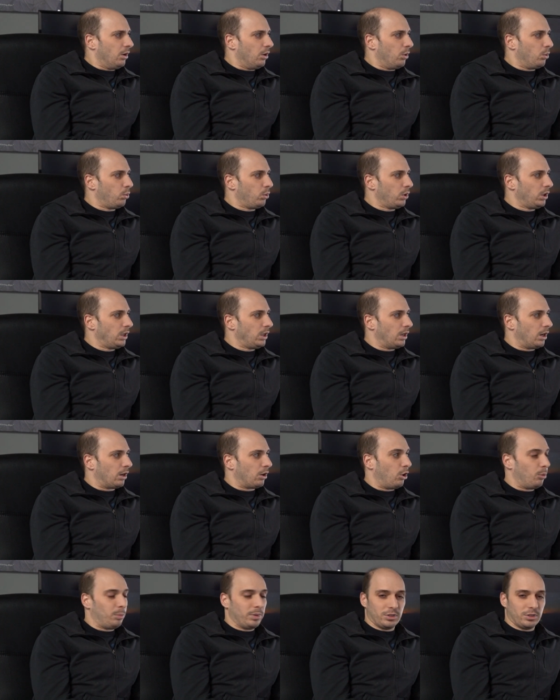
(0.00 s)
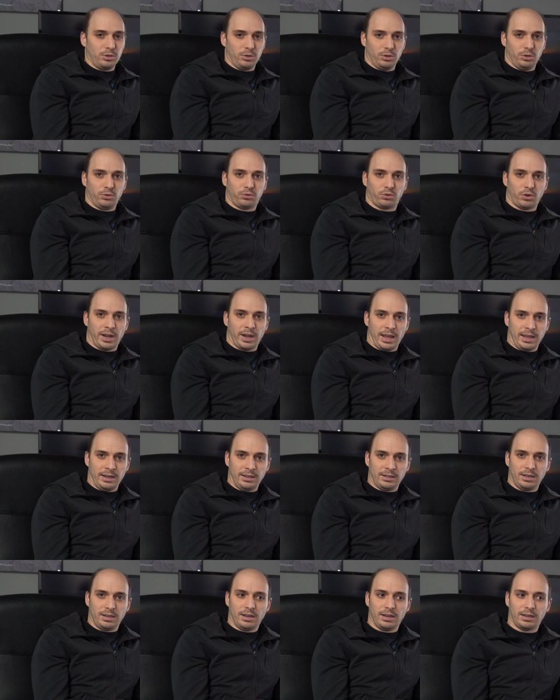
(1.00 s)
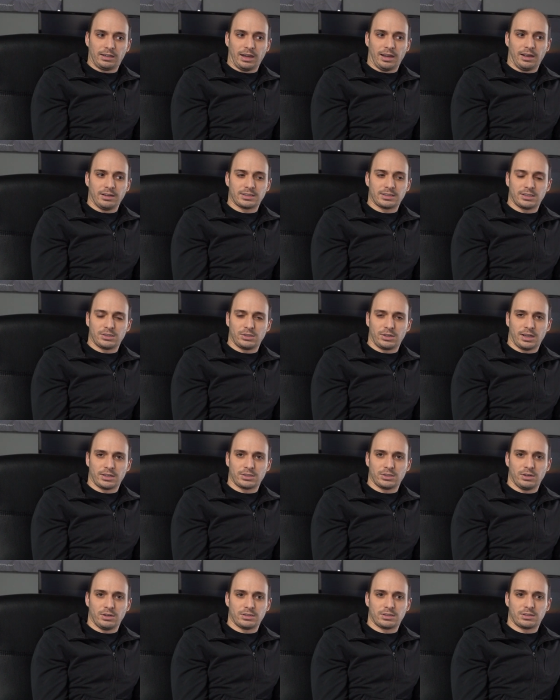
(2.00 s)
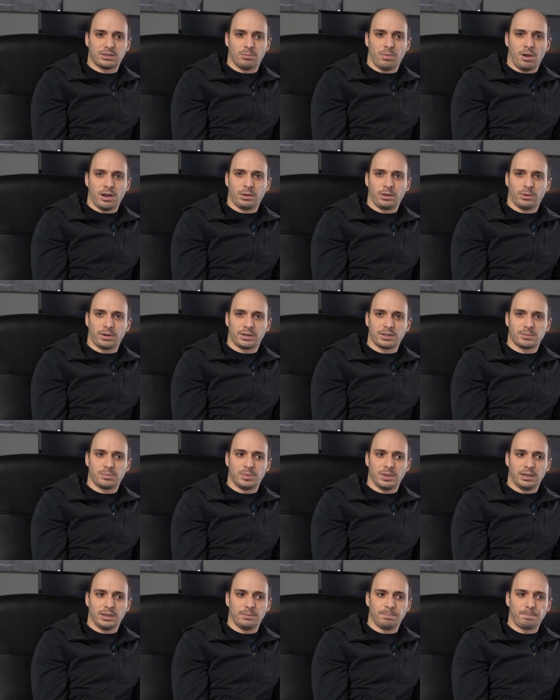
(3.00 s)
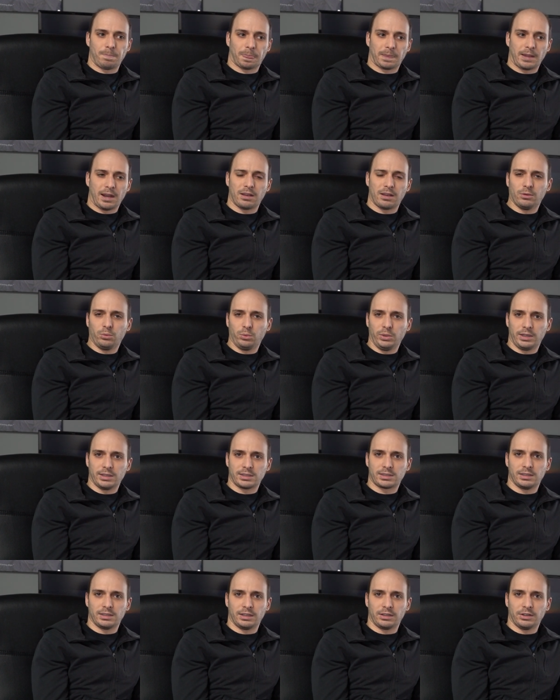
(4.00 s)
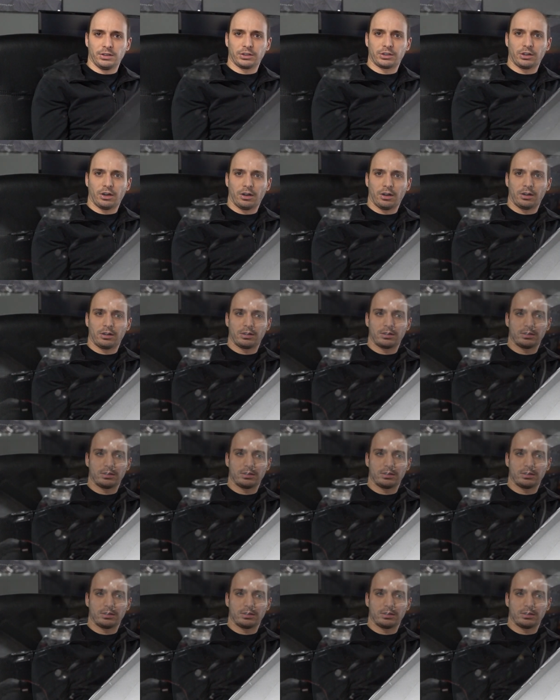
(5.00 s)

We are hoping to do a new front end. Kels, as you guys noticed, the bodywork has been kind of the weakest link on the car